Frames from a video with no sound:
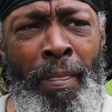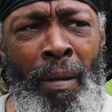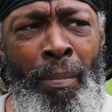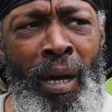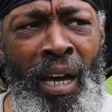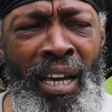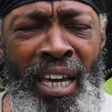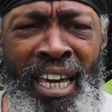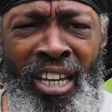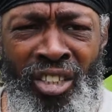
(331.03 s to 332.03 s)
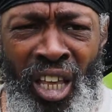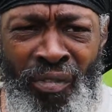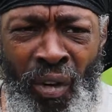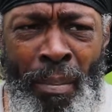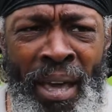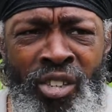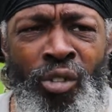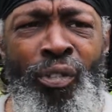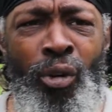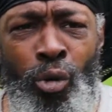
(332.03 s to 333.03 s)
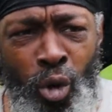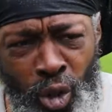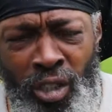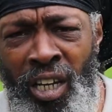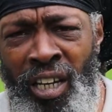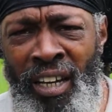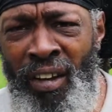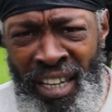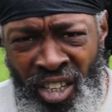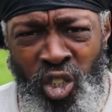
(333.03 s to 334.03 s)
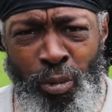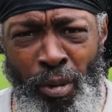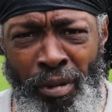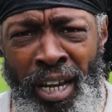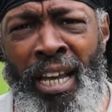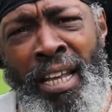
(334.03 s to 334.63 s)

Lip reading: But if it makes you feel good in your spirit,